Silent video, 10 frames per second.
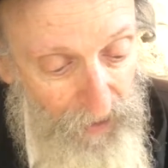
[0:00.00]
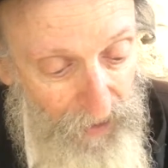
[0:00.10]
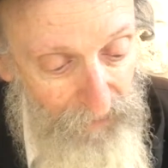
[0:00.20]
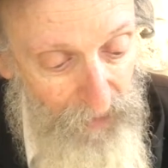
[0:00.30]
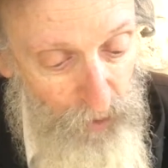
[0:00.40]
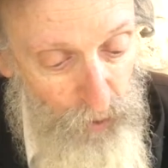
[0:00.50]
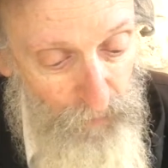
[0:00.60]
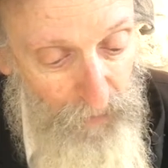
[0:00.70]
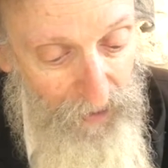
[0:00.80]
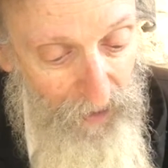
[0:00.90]
and it
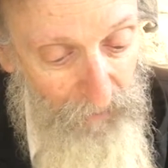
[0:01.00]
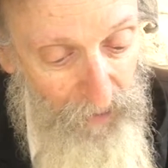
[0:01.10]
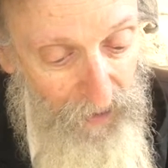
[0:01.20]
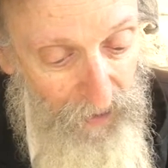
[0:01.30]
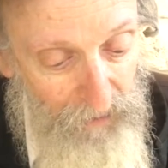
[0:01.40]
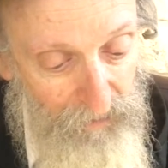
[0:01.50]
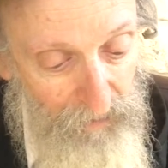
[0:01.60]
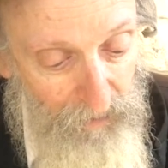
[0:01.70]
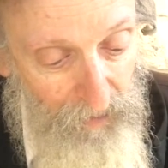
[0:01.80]
should become again,